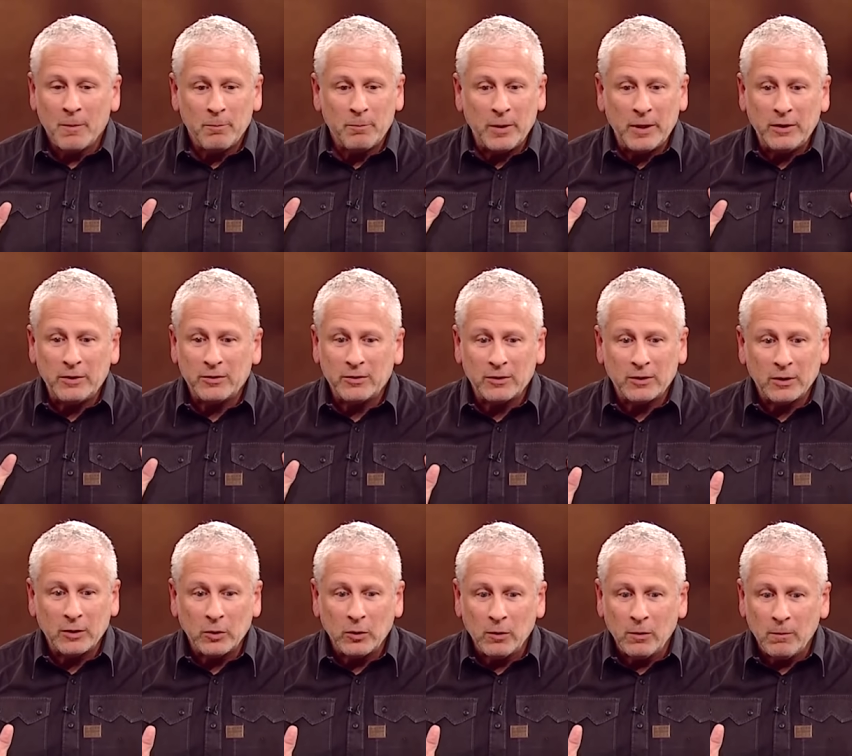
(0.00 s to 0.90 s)
Be
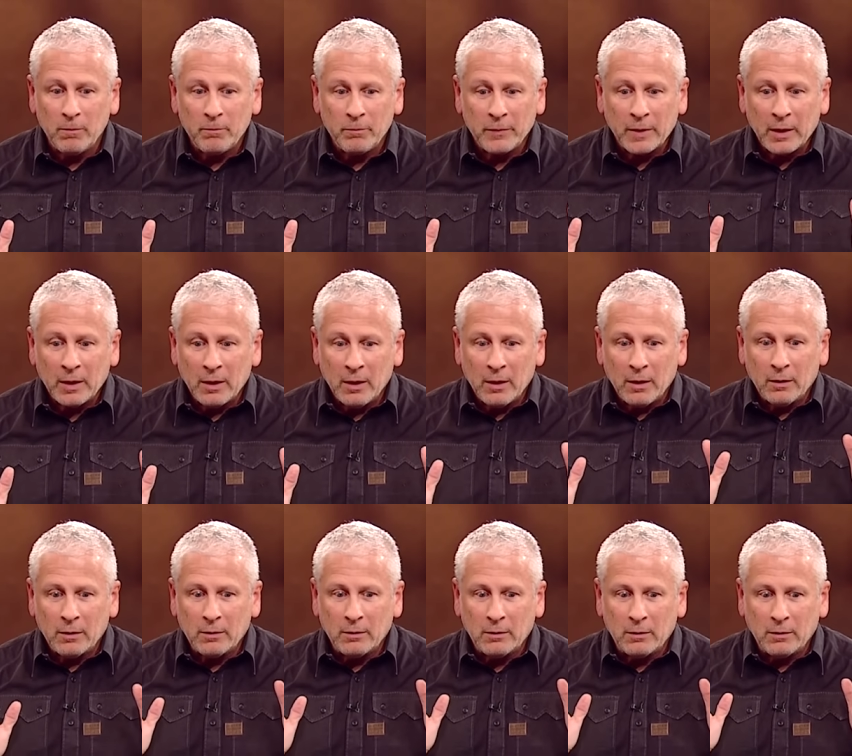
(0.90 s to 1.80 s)
still,
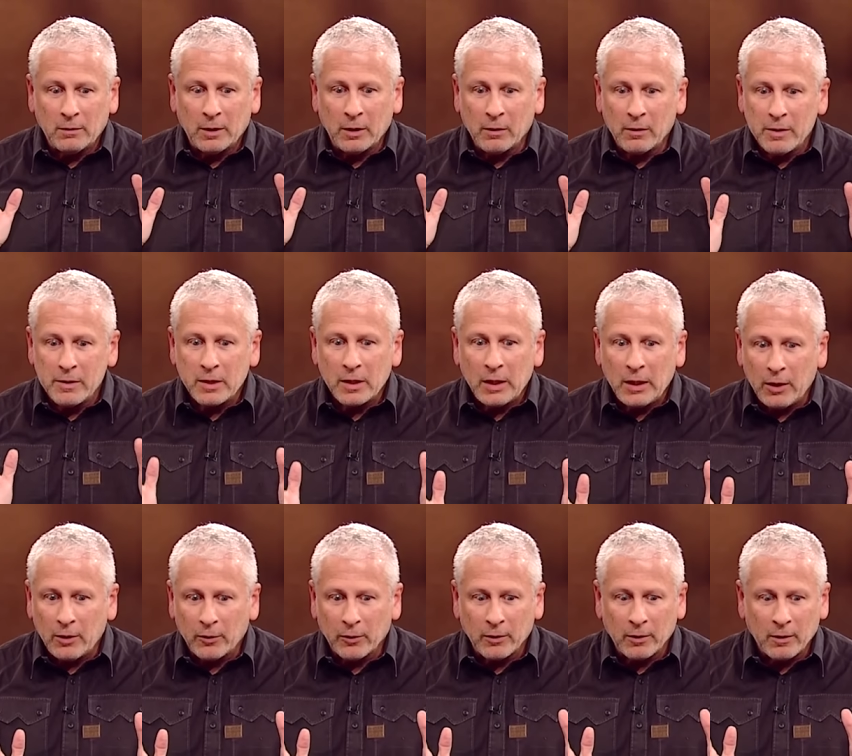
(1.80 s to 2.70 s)
there is a
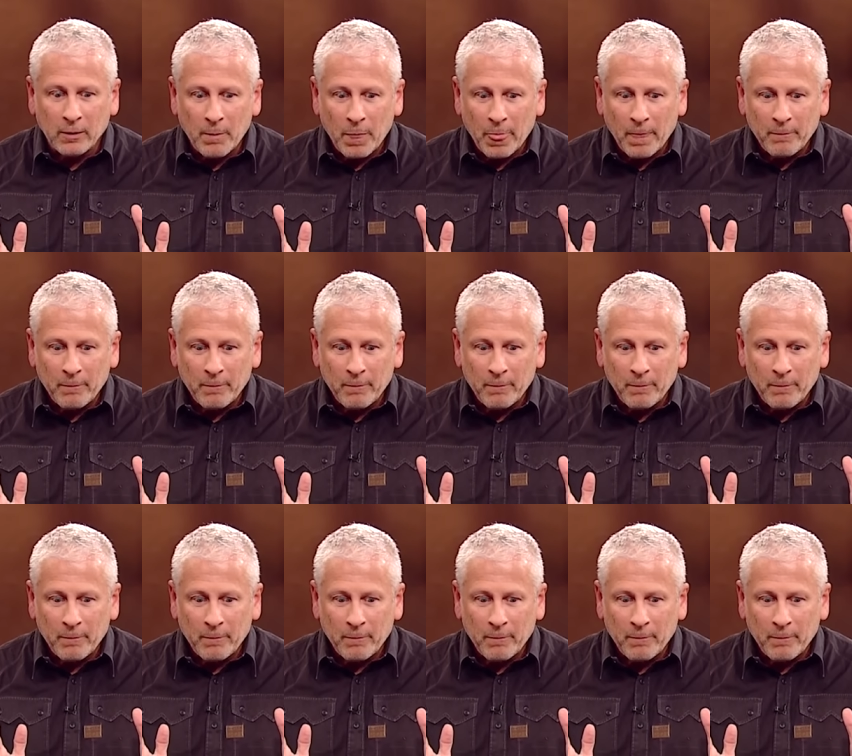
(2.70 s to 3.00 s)
healer.